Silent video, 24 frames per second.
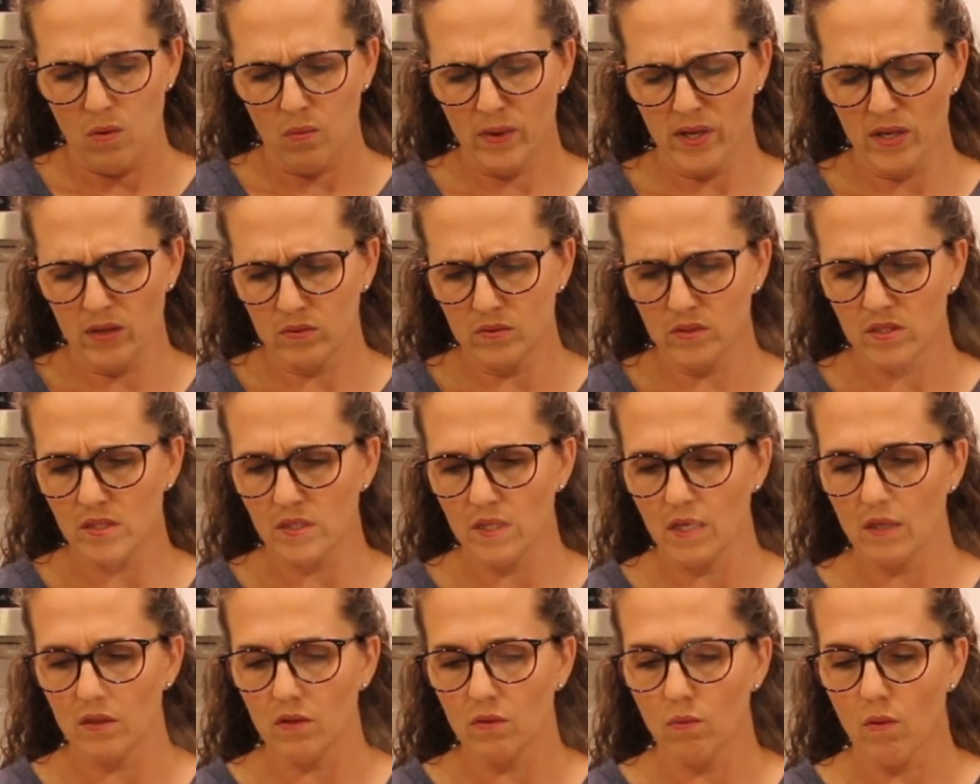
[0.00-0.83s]
We don't
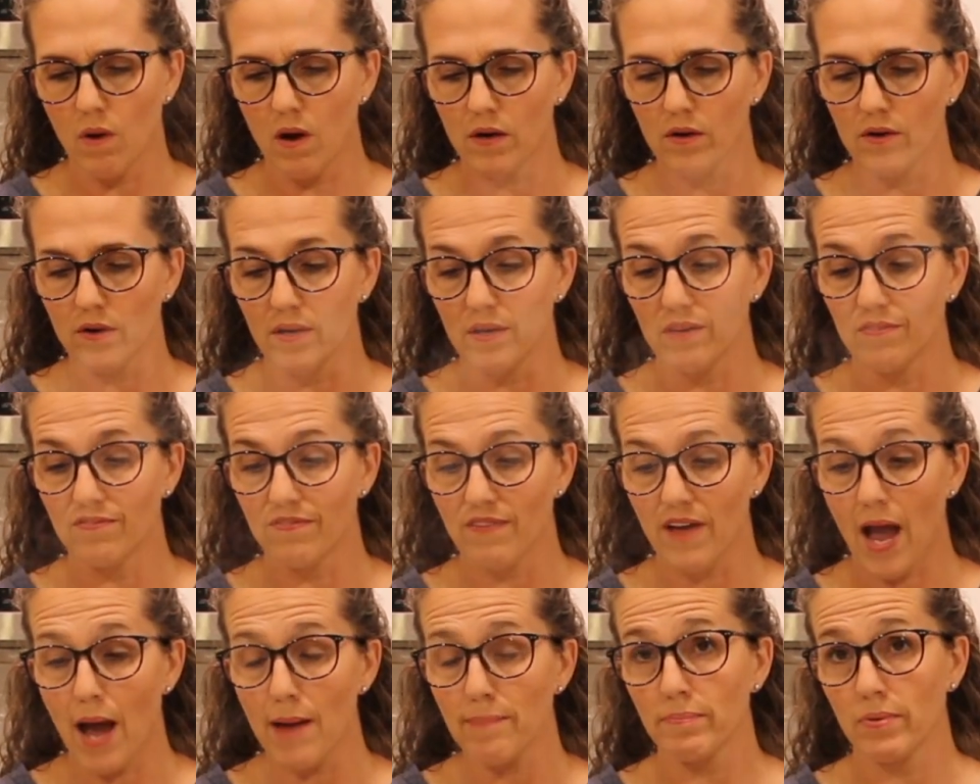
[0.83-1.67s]
see the water
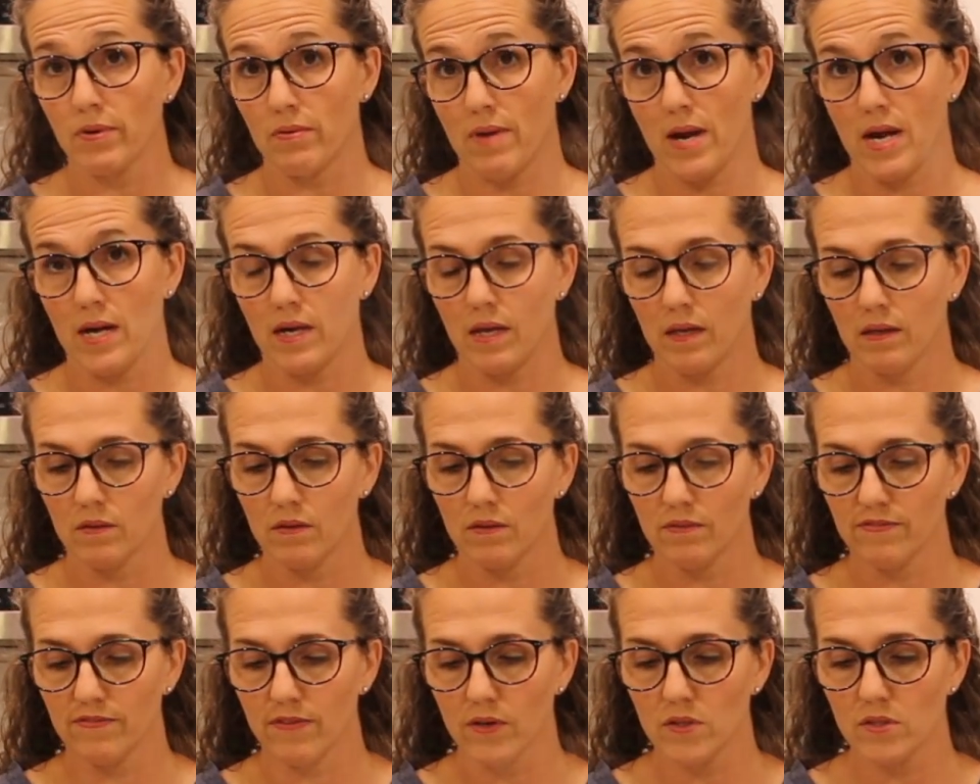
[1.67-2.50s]
evaporating.
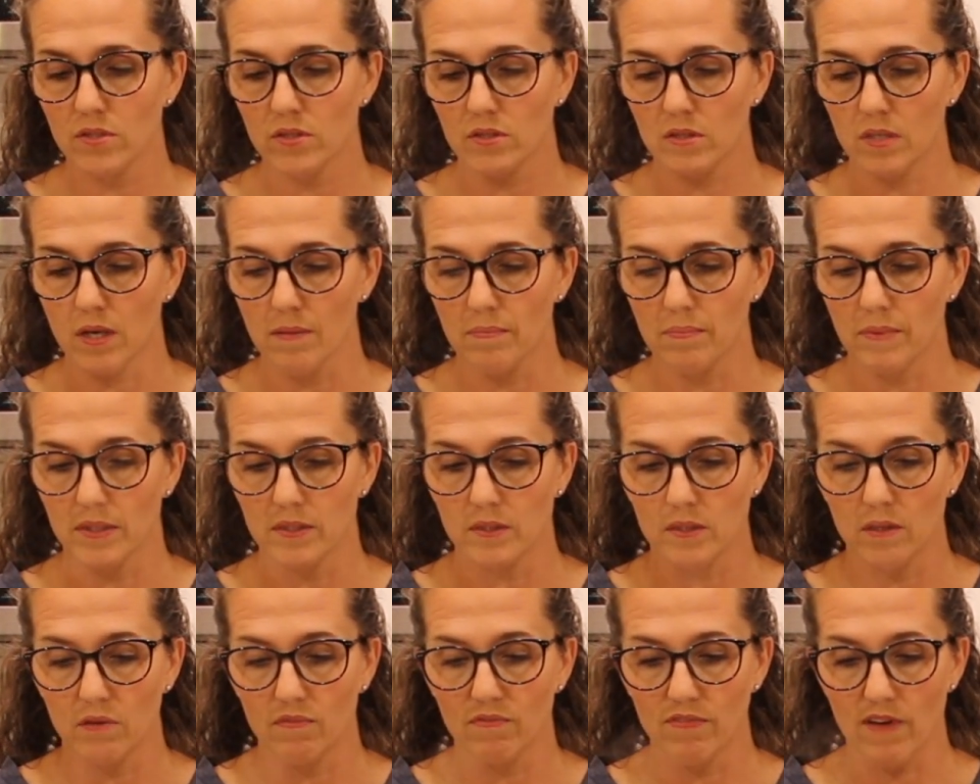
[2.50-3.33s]
The first step
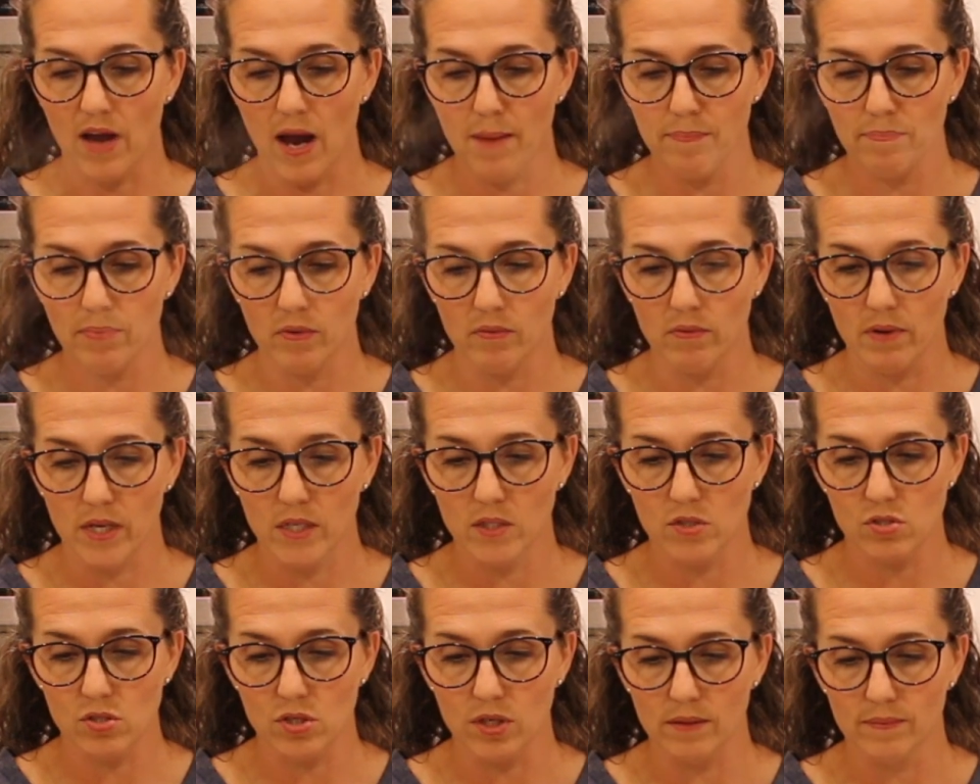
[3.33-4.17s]
is
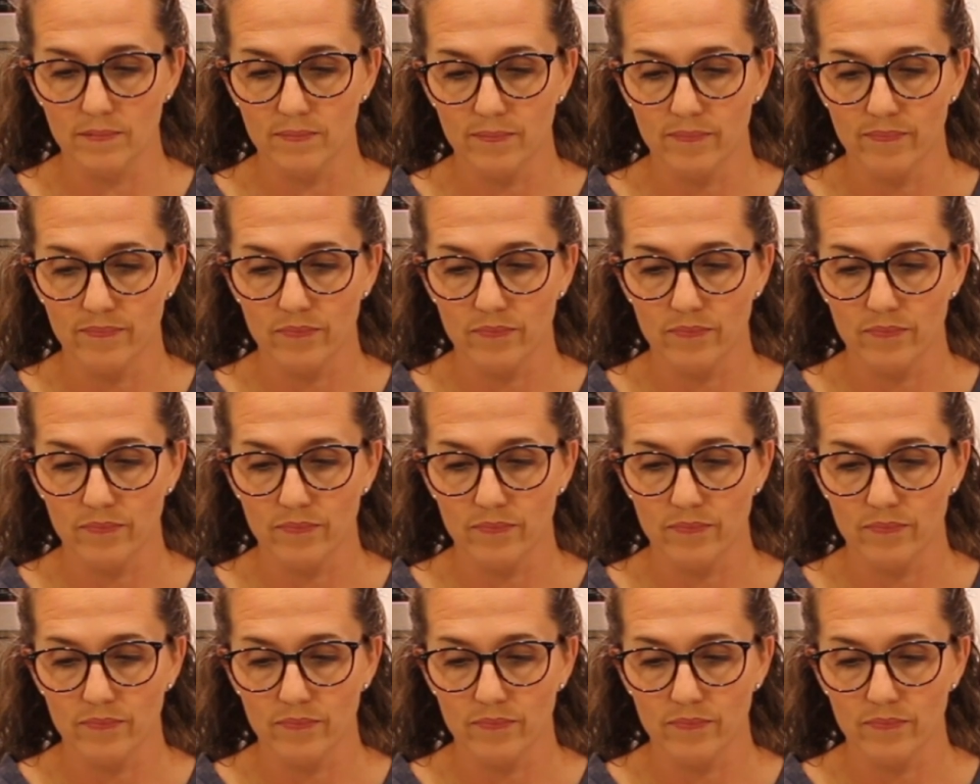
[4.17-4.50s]
evaporation.